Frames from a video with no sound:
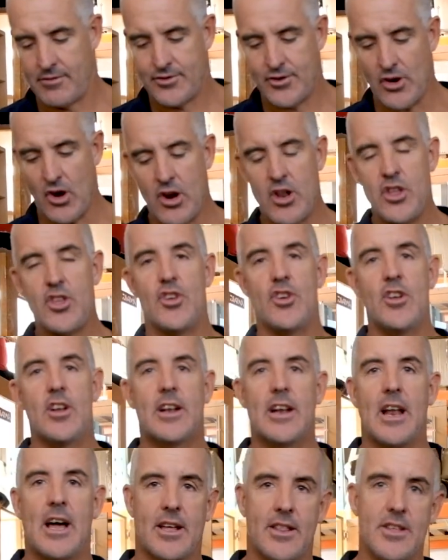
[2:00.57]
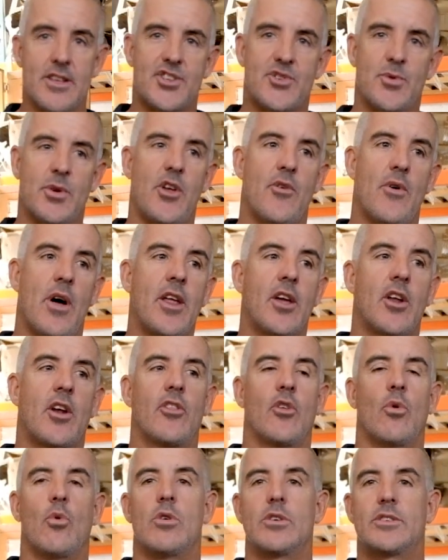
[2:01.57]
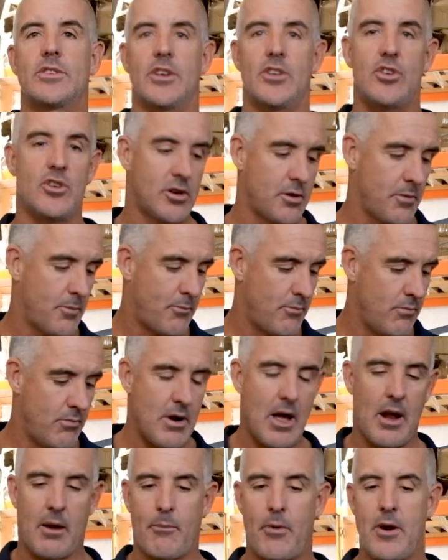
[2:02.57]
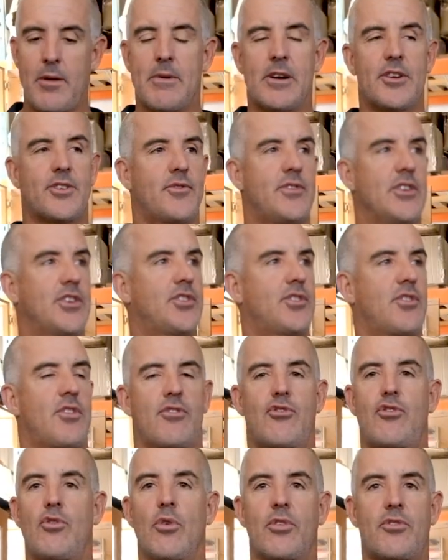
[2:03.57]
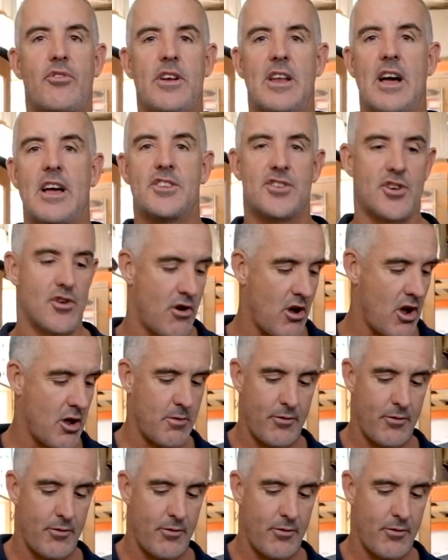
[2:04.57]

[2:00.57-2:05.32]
So on a unit like this, when you're running it on the water, you can pretty much fish 2 or 3 days in a row